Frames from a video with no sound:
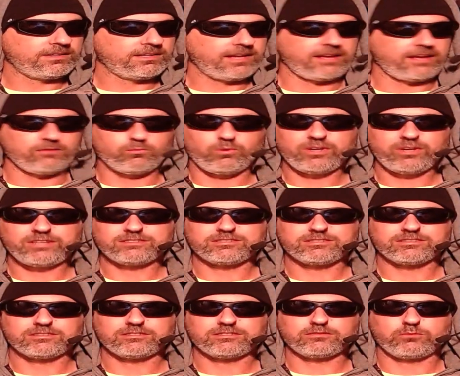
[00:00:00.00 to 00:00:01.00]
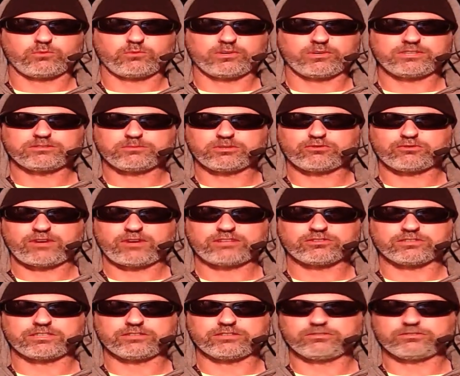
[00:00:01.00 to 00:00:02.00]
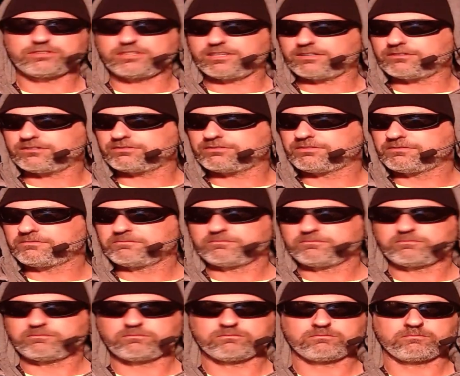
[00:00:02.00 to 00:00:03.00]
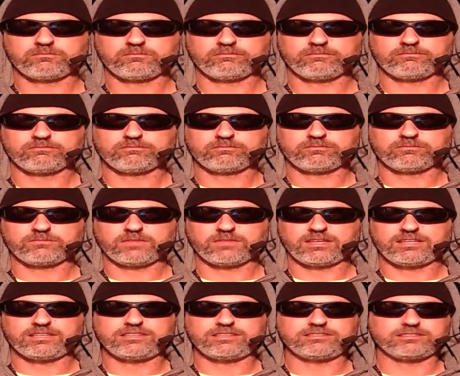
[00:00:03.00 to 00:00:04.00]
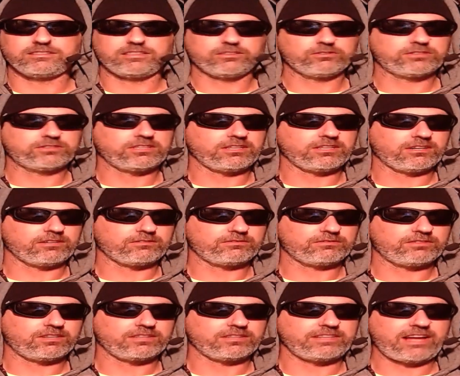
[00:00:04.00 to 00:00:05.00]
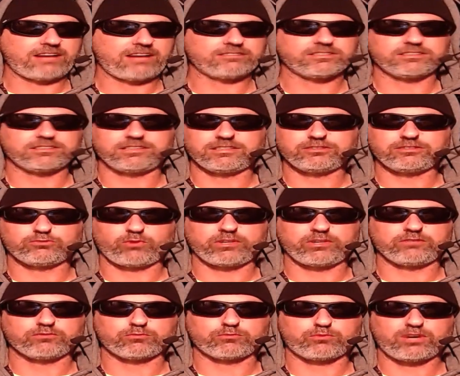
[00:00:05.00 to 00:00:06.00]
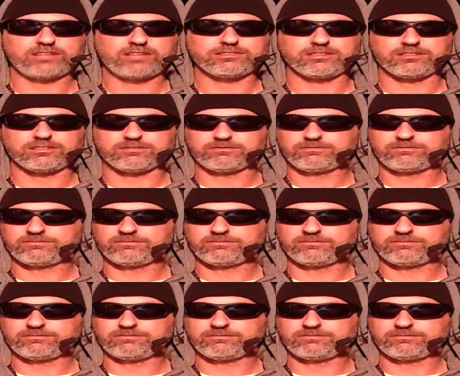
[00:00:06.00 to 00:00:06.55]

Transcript: And what is McGregor guilty of? He's guilty of announcing that he's running for president.